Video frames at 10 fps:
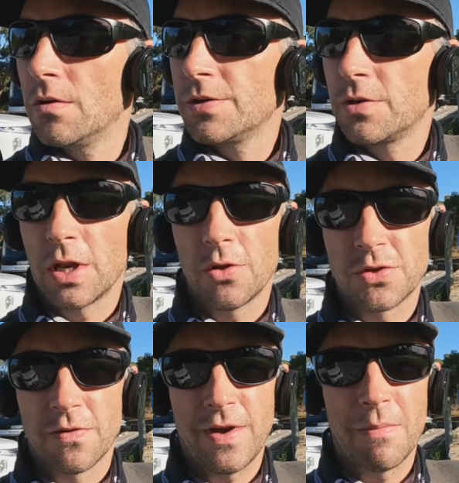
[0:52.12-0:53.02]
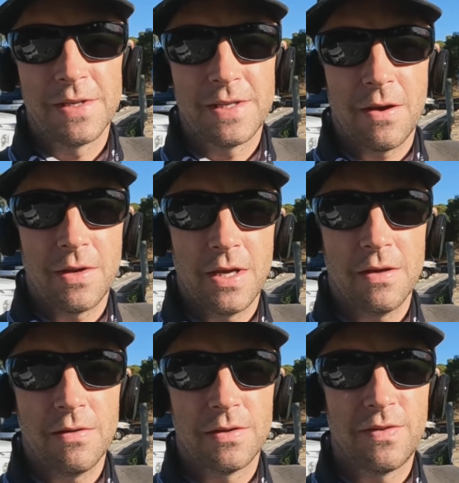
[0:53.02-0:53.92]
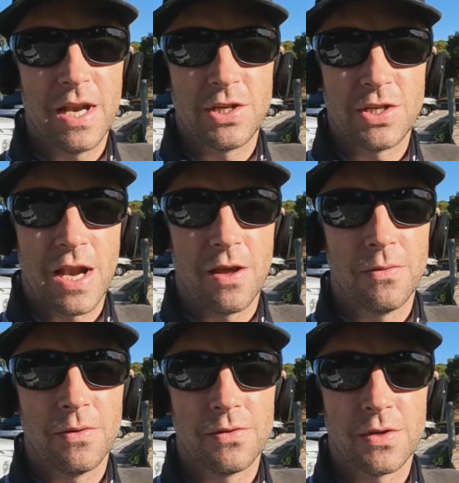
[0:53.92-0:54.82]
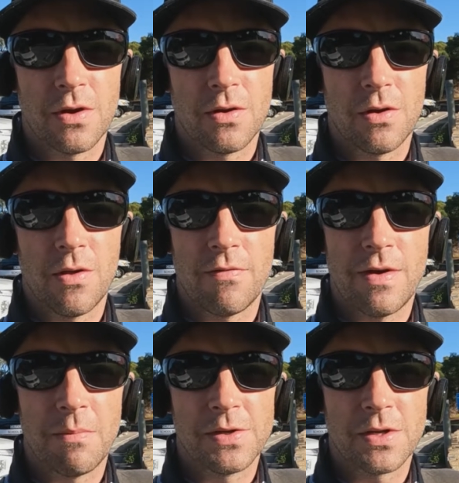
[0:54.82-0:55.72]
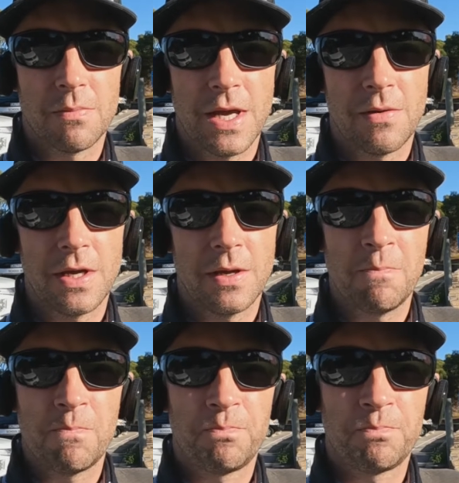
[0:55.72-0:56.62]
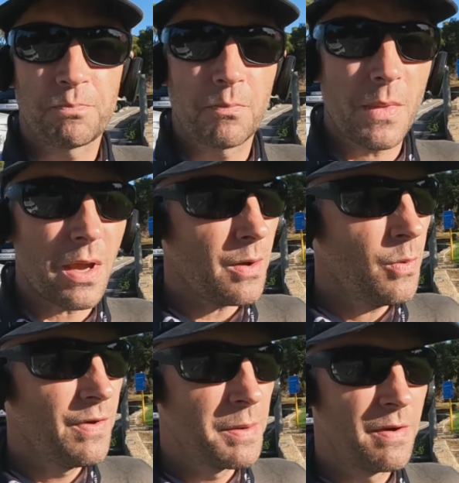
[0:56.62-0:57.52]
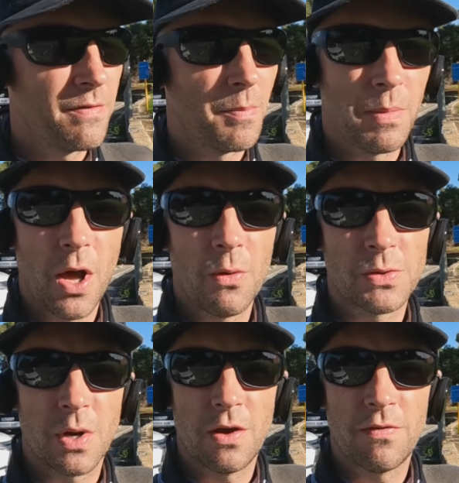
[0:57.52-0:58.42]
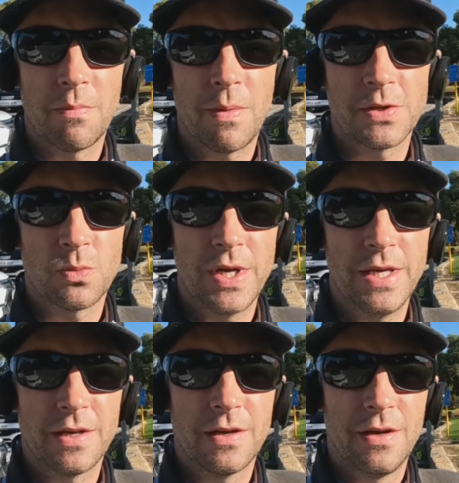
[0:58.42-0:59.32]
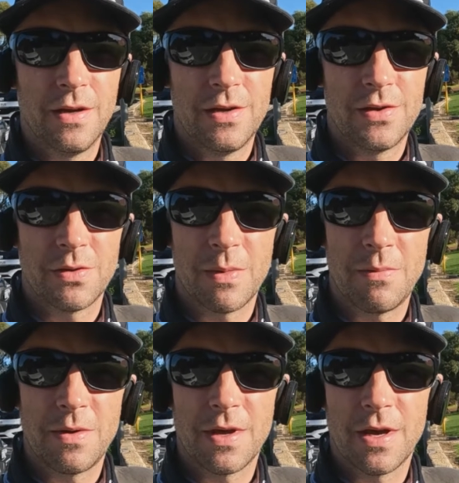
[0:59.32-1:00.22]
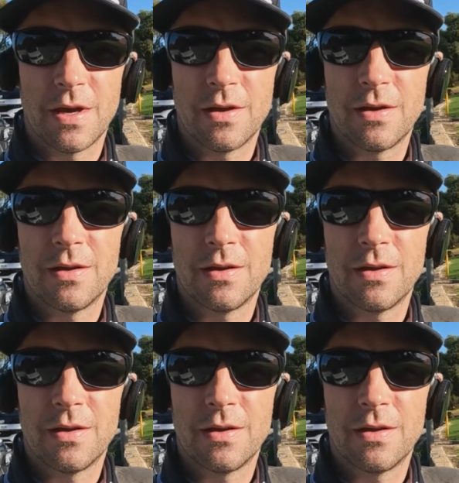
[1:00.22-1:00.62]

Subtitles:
Still get lots of families down here. It's fairly shallow, so a lot of the families come down here. We've had a bit of a blow as well over the past week, so maybe the